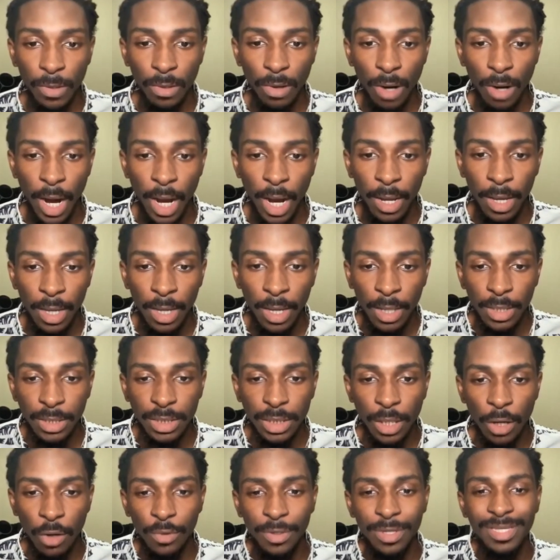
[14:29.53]
All right.
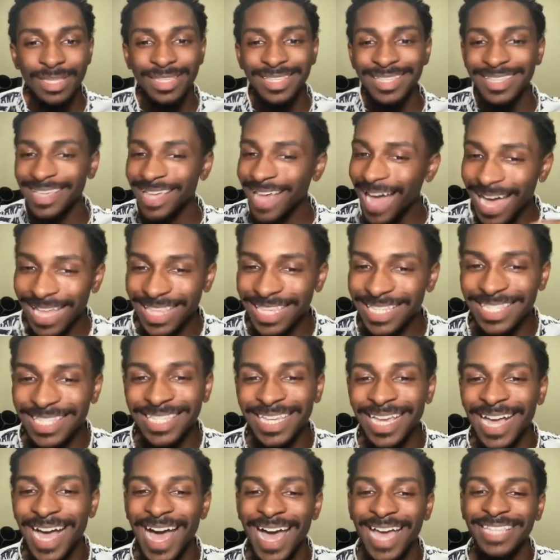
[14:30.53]
So
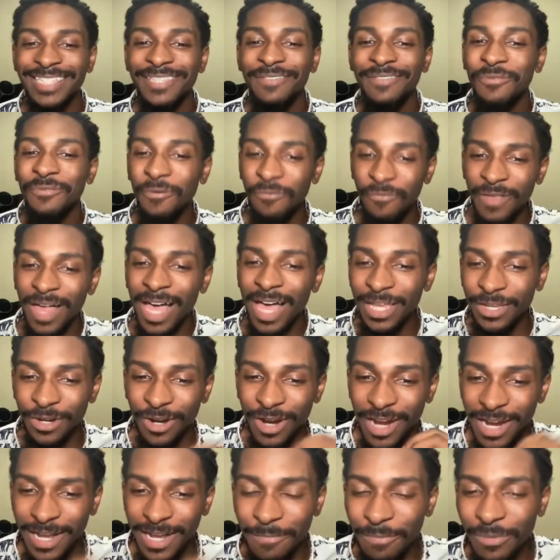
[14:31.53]
honestly, guys, if you feel like
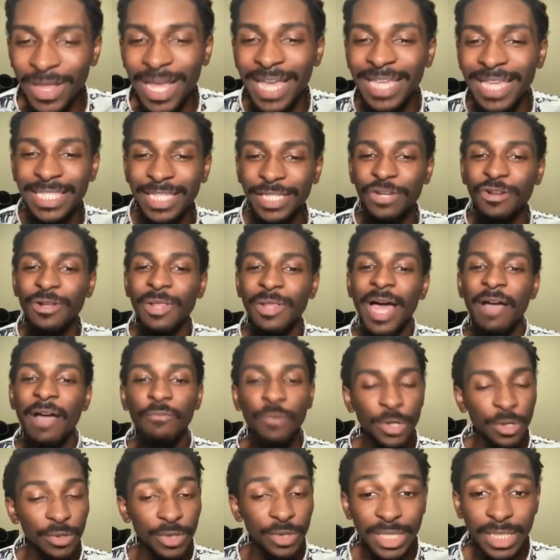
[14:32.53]
you're in a place in your life
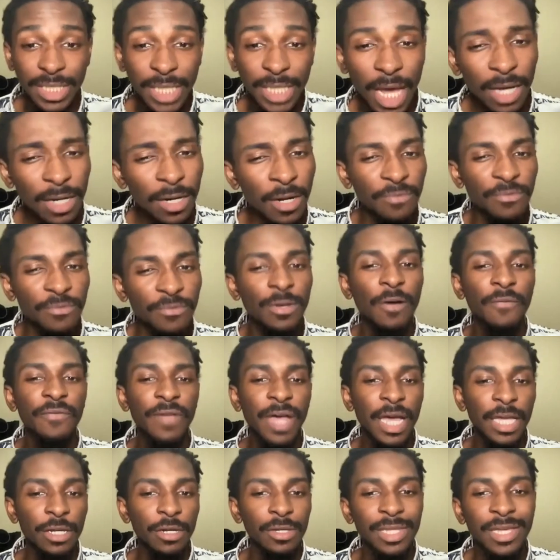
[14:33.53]
where you're stuck, or if you don't
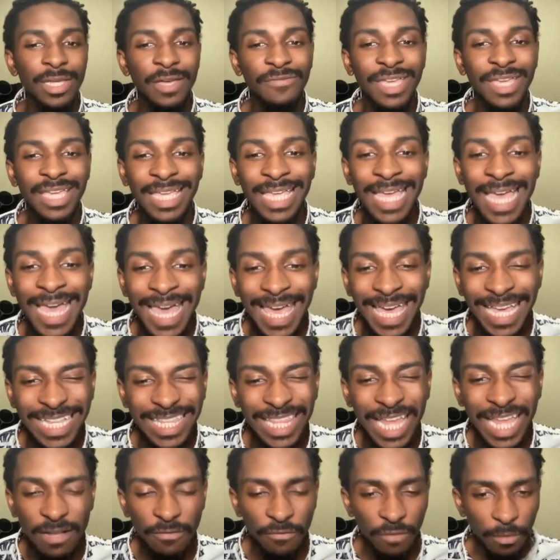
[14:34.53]
feel like you're living in
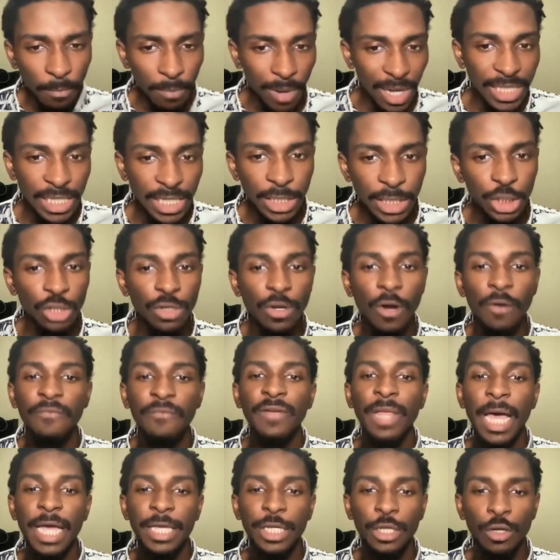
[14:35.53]
a lot of abundance, you don't
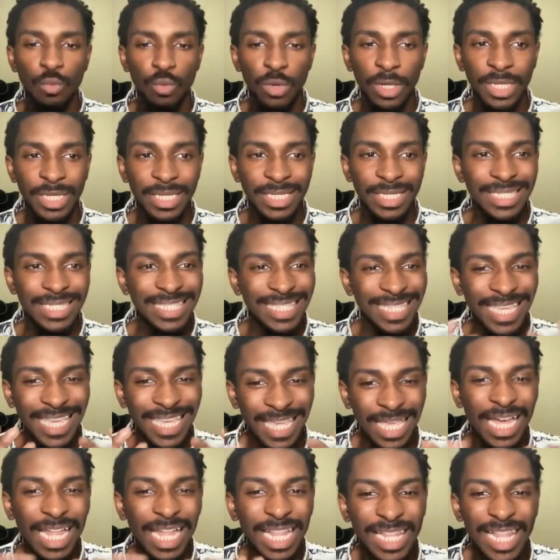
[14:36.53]
feel like you're really
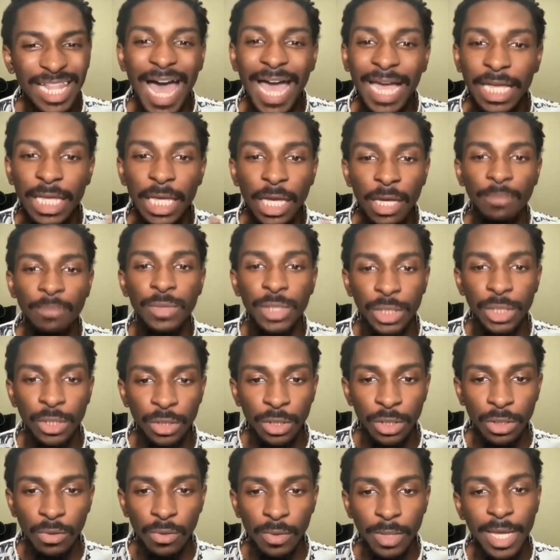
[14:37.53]
seeing a lot come to
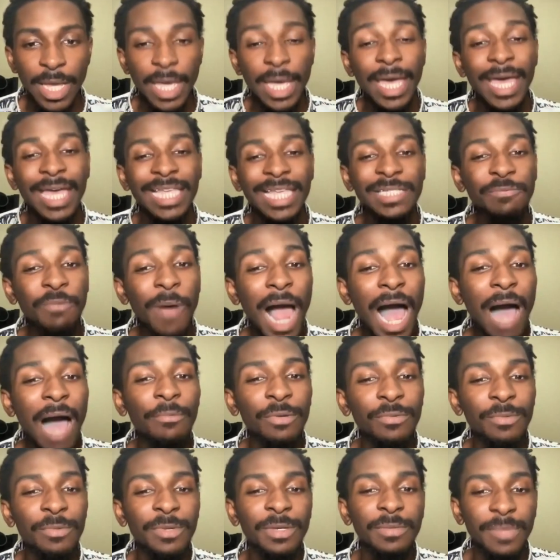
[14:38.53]
you, it's
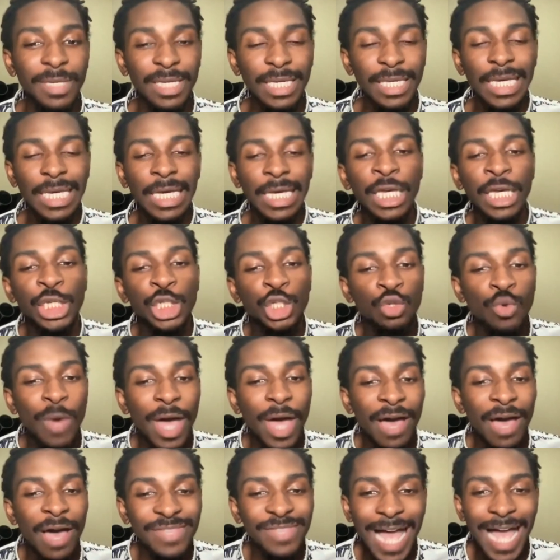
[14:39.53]
probably because you
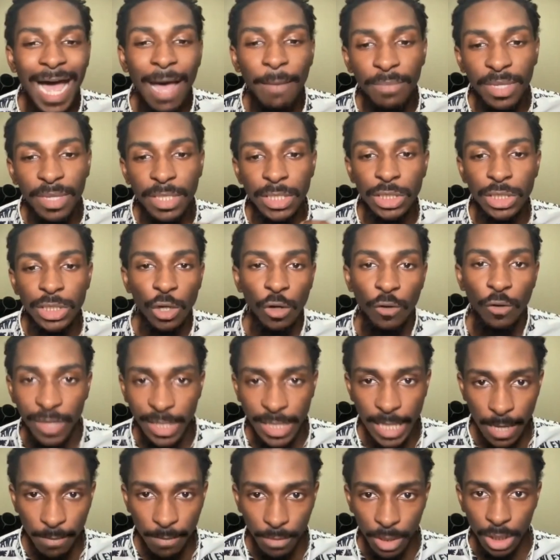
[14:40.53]
have not been
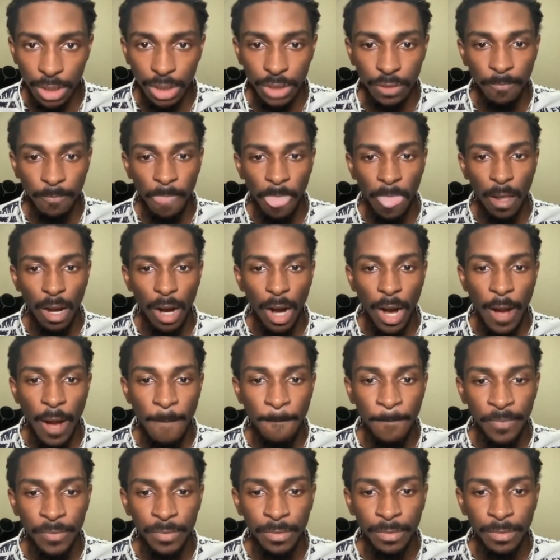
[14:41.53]
serving that much. All
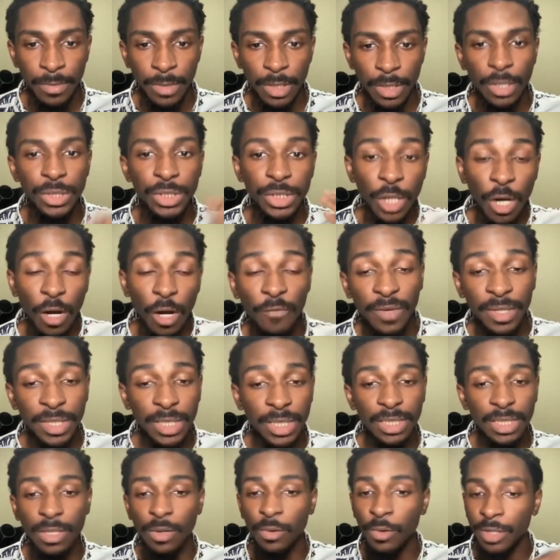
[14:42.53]
right. Your
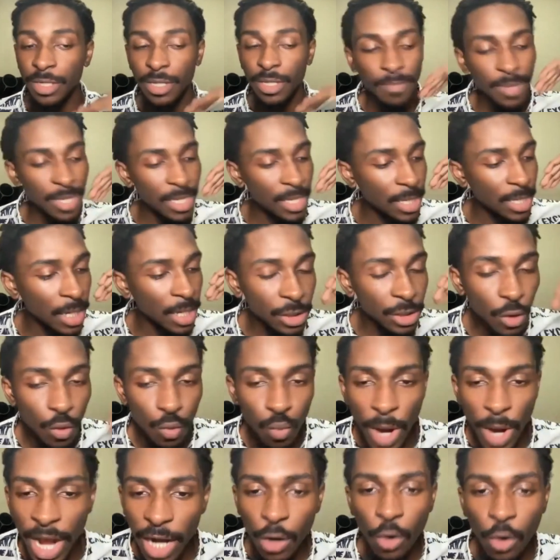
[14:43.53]
service is going to be a
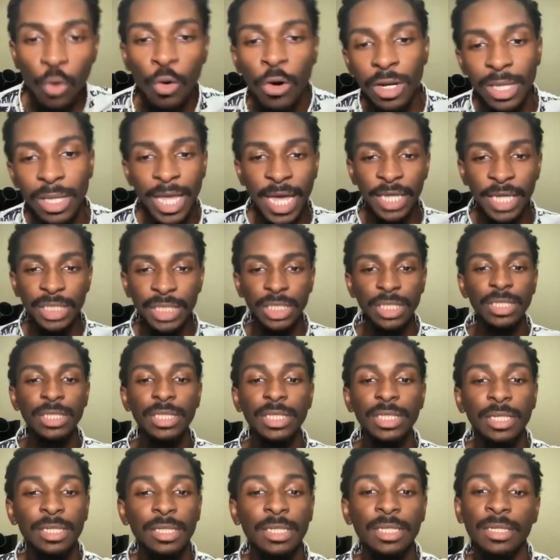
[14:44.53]
direct correlation
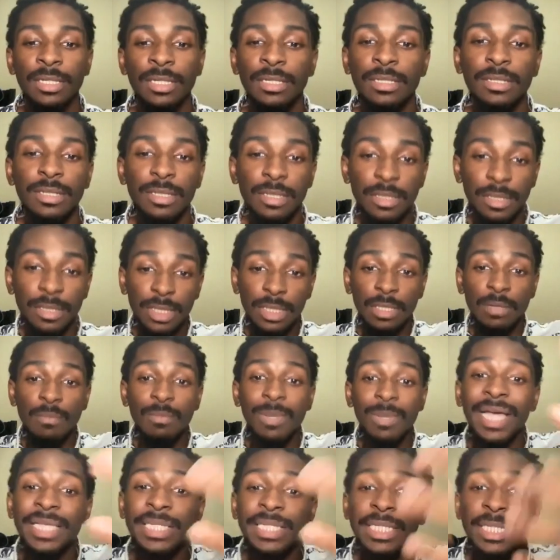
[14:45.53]
to the
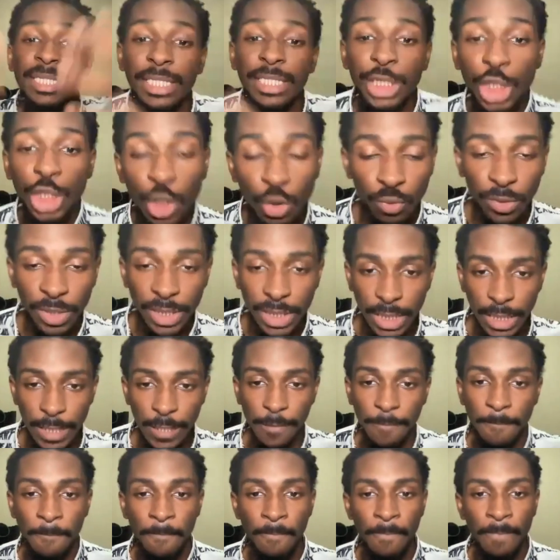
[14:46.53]
blessings that you
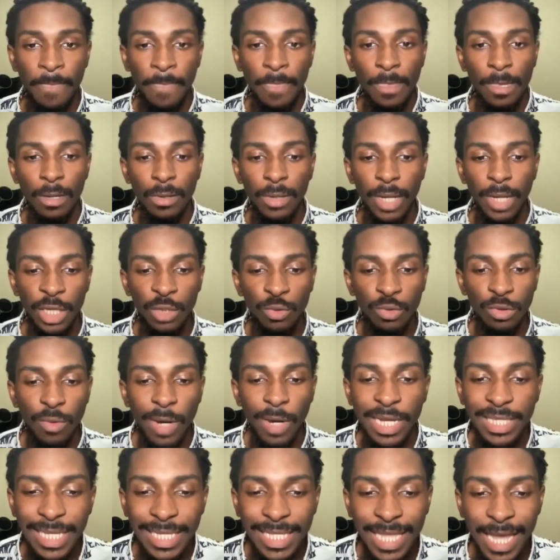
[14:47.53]
receive. Okay. You want to
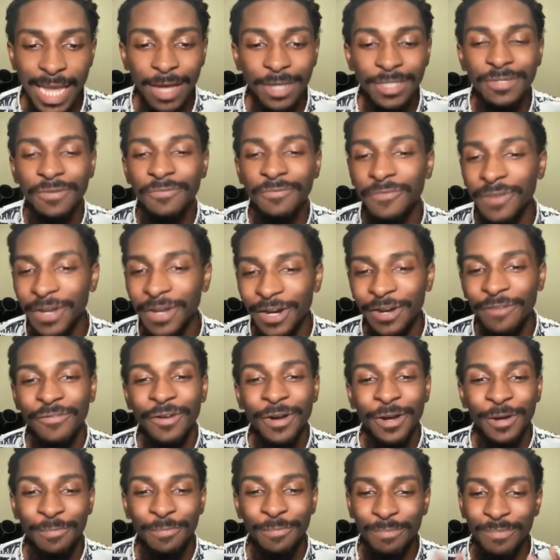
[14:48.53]
write that down. It's a very,
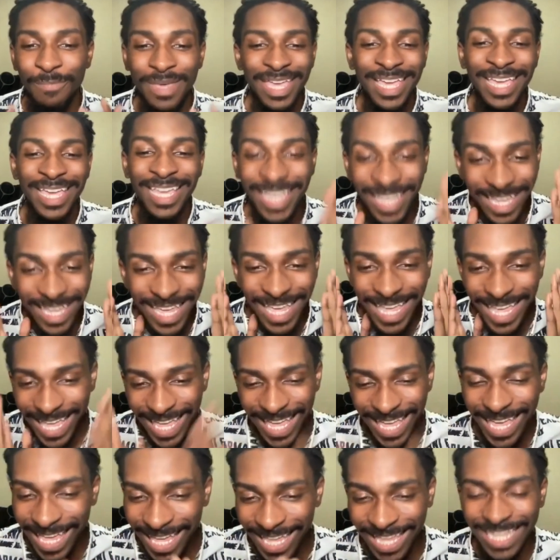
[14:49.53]
very big
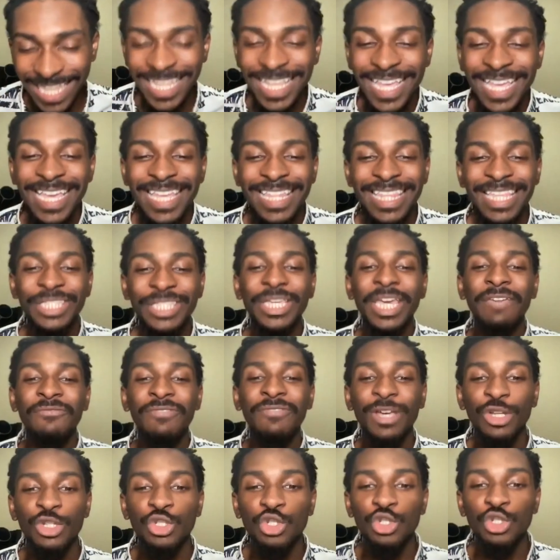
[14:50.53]
hint that
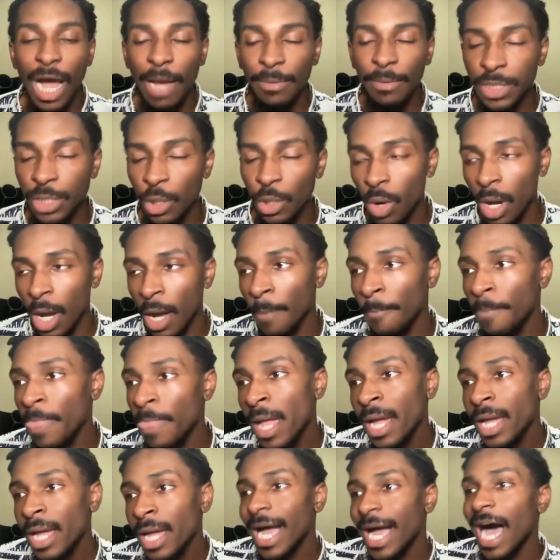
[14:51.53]
JBL dropped. So,
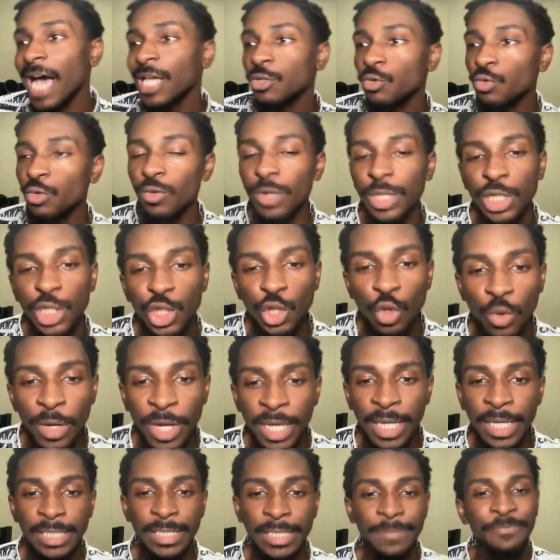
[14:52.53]
guys, what we want to do
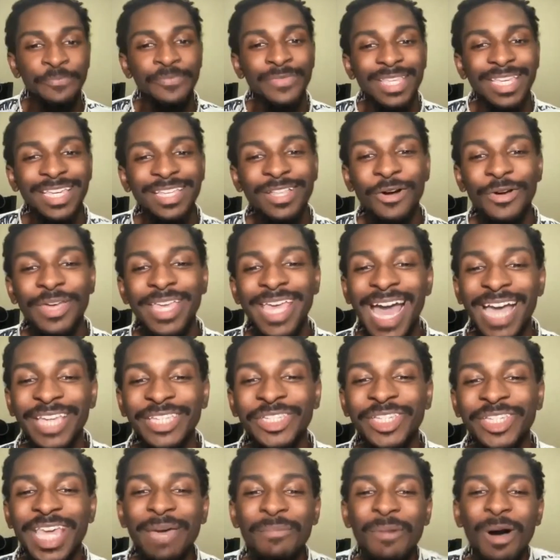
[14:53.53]
is, he
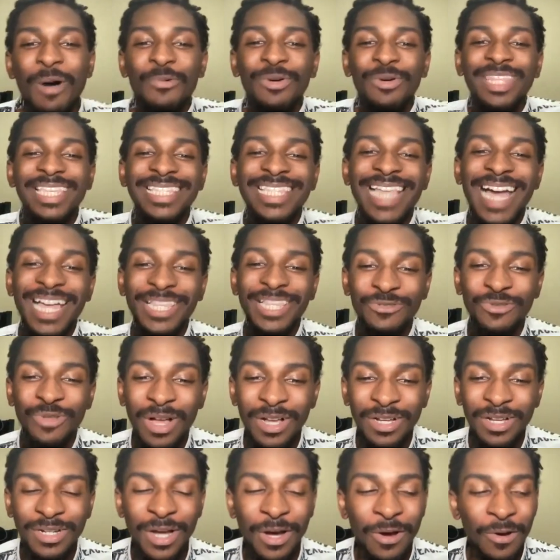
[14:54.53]
actually came up with this not too
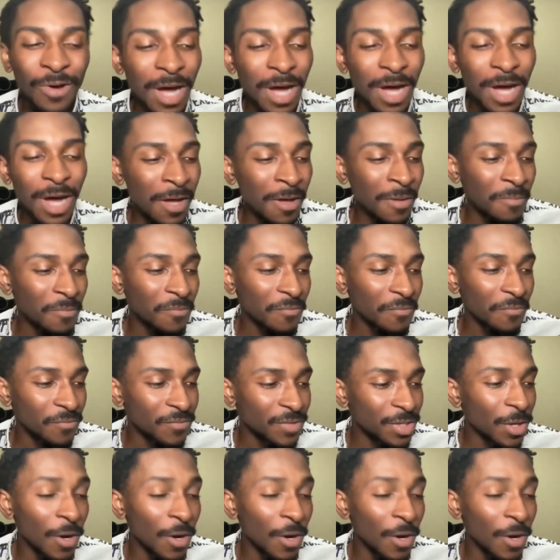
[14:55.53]
long ago.